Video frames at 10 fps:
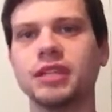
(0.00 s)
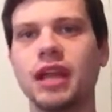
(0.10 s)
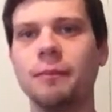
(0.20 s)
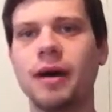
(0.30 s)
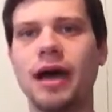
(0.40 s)

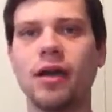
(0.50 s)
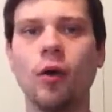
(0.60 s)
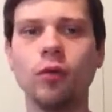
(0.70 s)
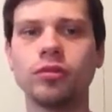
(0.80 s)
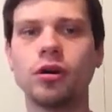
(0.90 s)
Let my
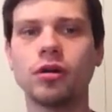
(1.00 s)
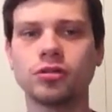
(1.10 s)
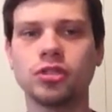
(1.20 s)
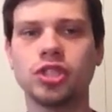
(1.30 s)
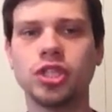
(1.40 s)
old
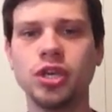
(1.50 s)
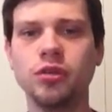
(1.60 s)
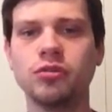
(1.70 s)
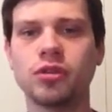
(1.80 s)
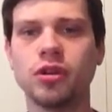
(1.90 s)
dog
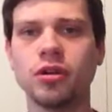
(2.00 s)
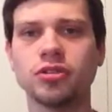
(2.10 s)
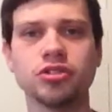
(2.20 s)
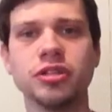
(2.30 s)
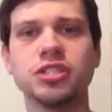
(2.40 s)
chew the
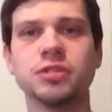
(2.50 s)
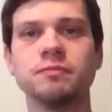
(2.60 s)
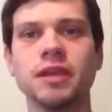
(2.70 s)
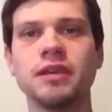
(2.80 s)
cartridge.